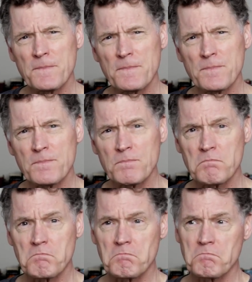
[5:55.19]

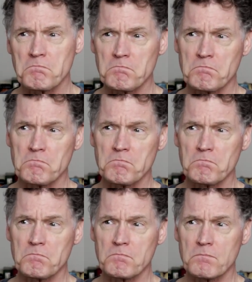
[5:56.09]

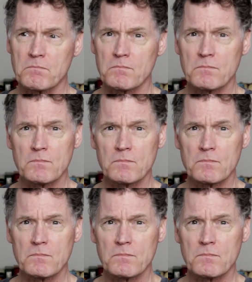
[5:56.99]
(silence)